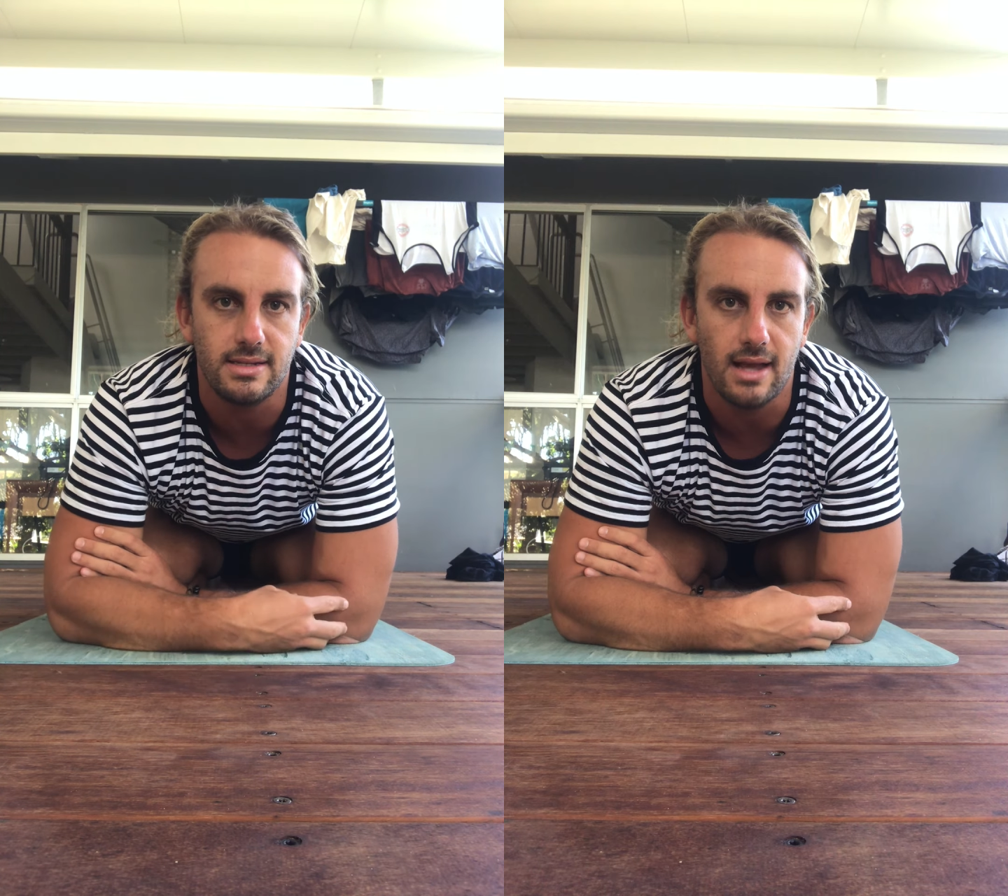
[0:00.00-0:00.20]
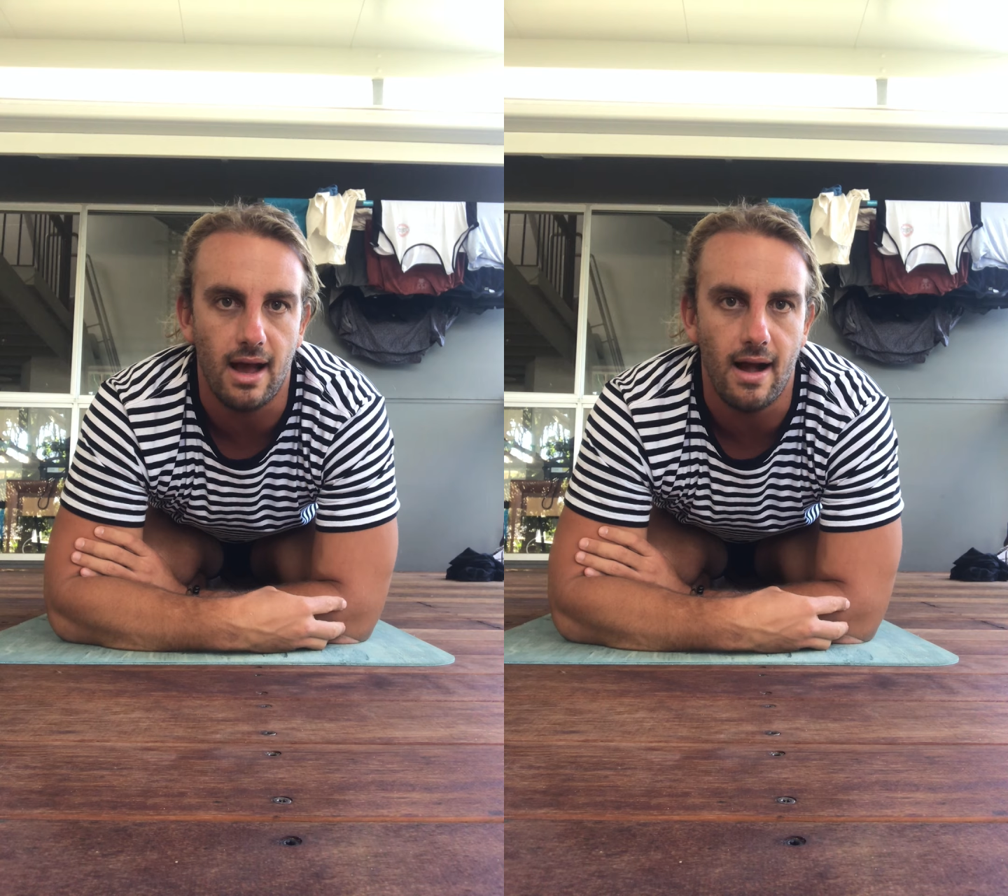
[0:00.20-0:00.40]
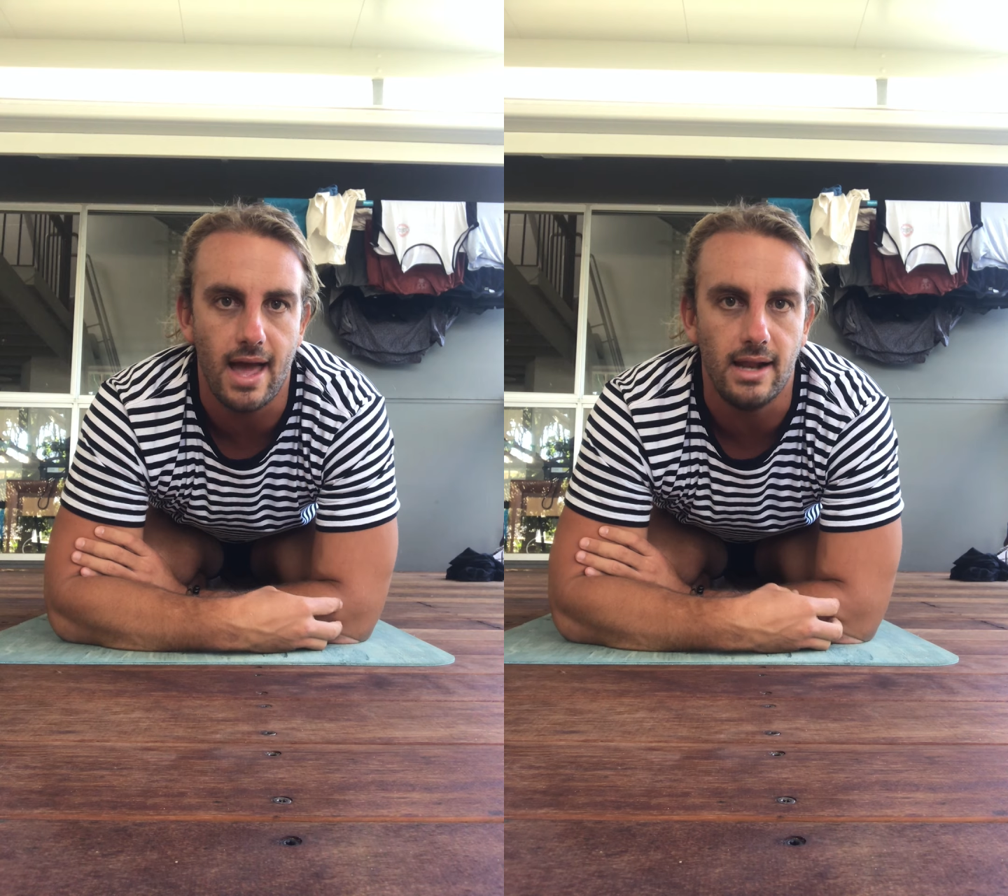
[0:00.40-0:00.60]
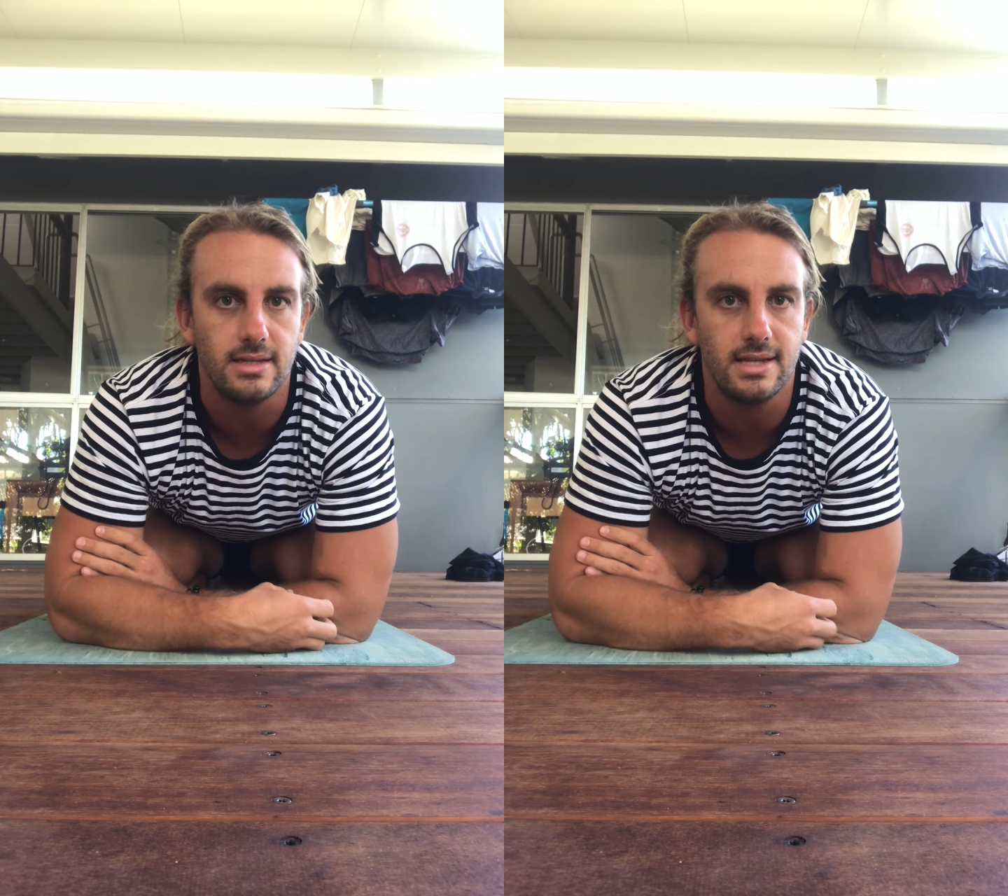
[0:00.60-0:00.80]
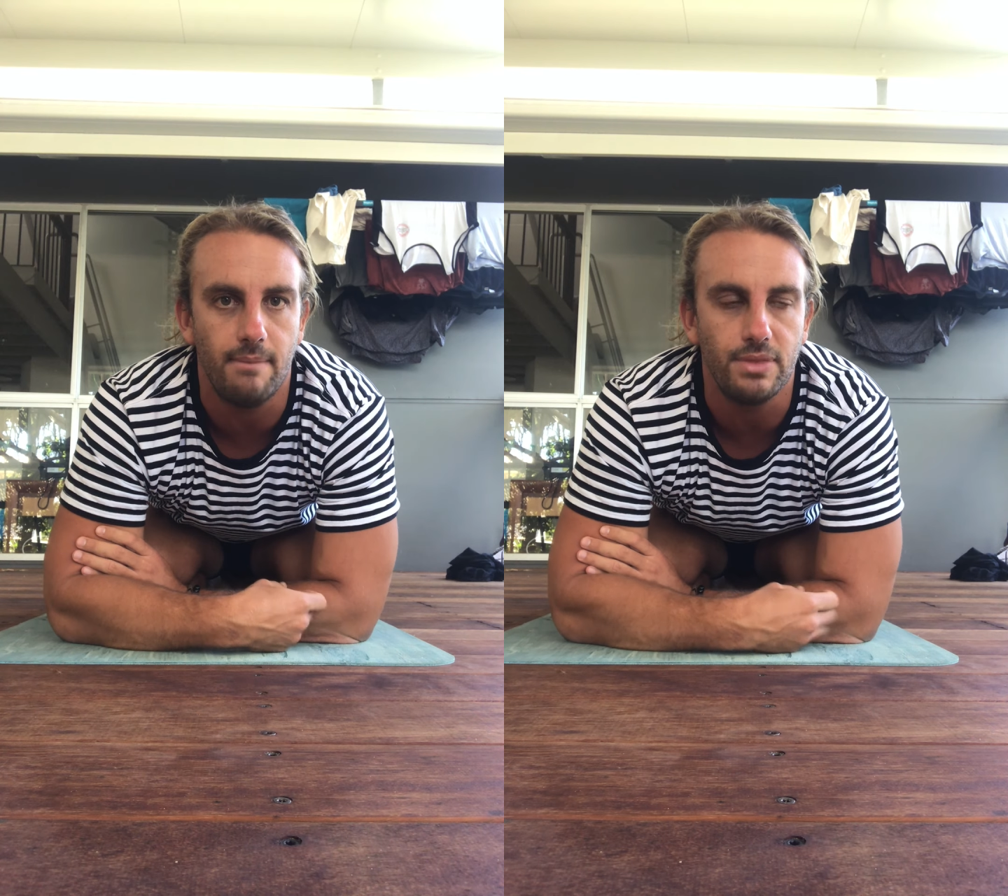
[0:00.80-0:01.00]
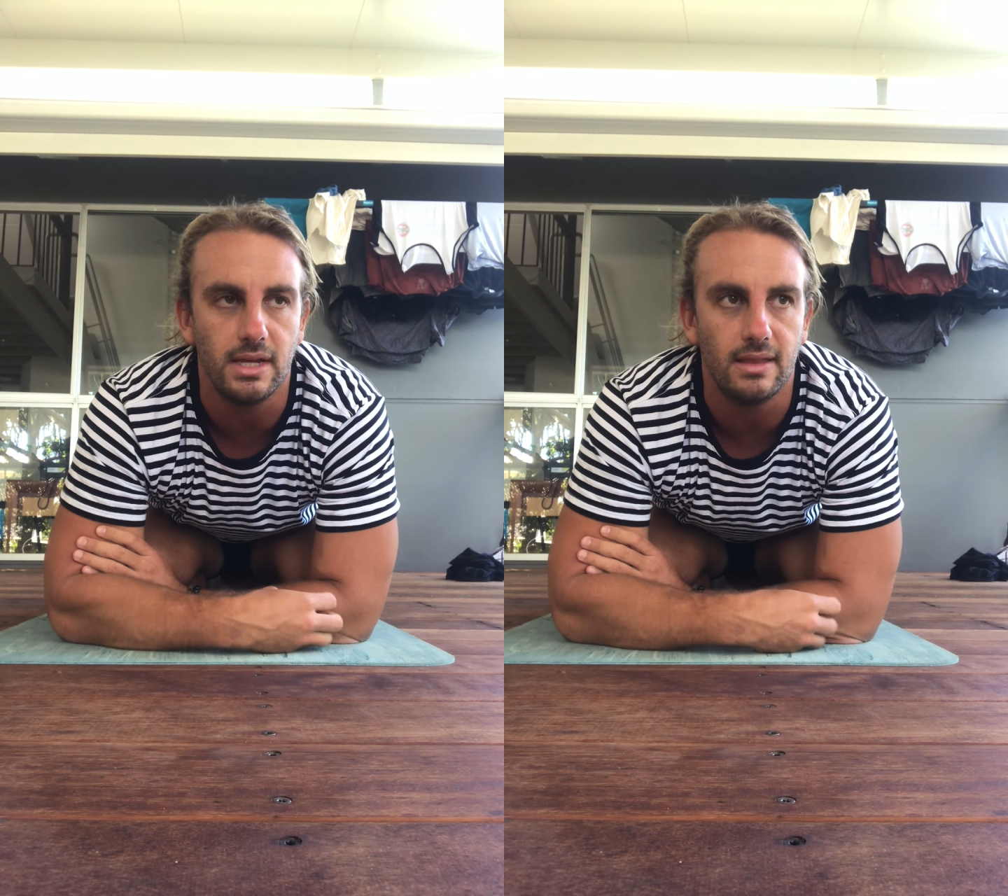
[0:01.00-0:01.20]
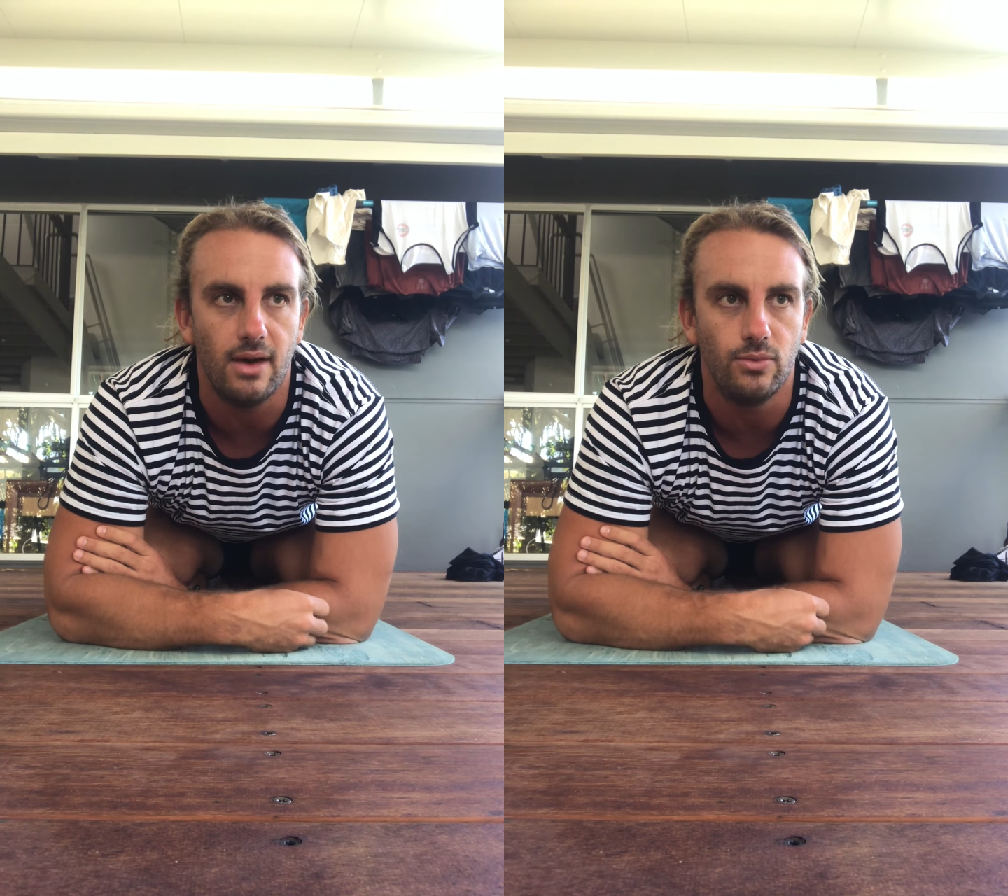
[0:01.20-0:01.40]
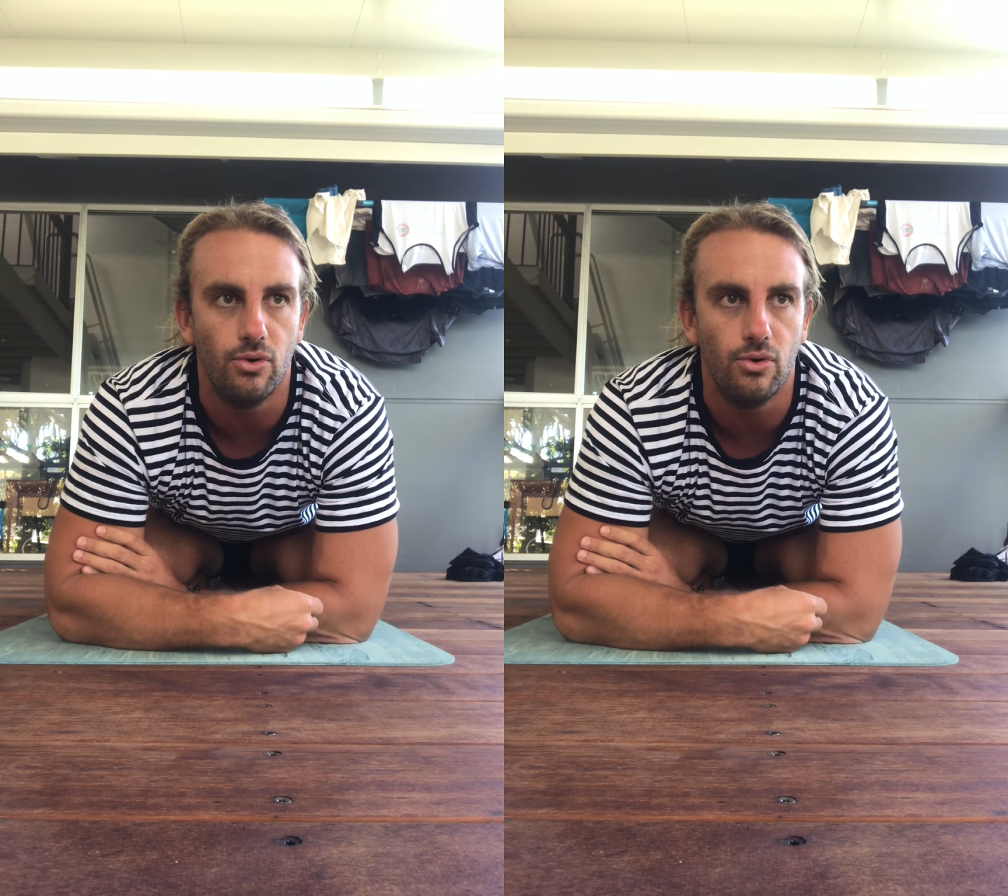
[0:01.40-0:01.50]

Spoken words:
And it's something that